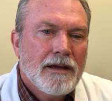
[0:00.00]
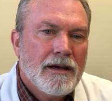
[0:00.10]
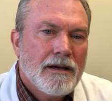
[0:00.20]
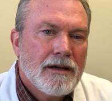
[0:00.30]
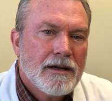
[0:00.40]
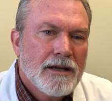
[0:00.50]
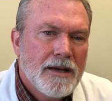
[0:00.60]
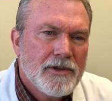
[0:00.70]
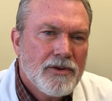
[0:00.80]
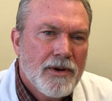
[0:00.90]
A
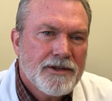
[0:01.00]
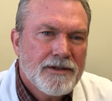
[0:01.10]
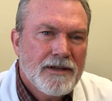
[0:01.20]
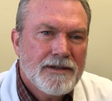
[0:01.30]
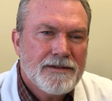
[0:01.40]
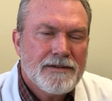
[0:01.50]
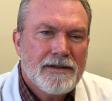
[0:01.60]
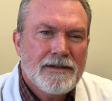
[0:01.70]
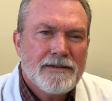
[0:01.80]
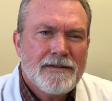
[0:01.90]
common question
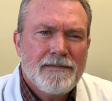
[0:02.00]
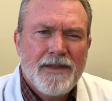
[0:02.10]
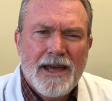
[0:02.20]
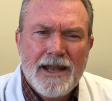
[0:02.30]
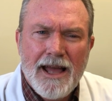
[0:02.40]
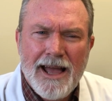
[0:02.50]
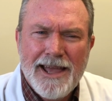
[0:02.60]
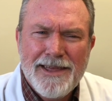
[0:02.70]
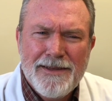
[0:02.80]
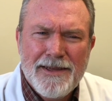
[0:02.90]
is that
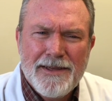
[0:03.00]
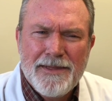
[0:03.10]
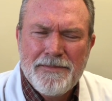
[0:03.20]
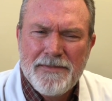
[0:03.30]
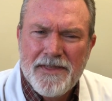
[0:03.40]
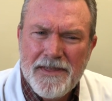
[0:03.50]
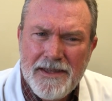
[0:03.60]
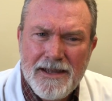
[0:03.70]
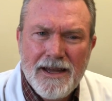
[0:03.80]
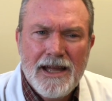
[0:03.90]
I
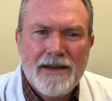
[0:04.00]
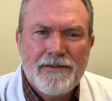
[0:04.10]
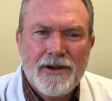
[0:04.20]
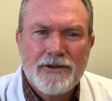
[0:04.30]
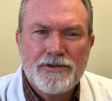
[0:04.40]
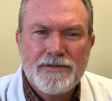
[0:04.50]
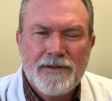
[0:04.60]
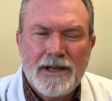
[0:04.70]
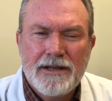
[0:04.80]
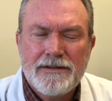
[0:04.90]
think I have varicose
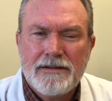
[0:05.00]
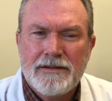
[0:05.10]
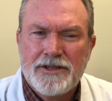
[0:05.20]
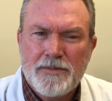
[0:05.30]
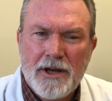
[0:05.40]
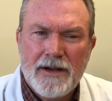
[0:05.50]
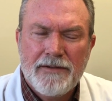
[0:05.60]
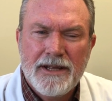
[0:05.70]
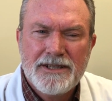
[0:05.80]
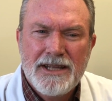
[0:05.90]
veins and spider
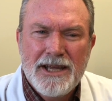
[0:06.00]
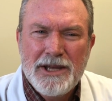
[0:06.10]
veins,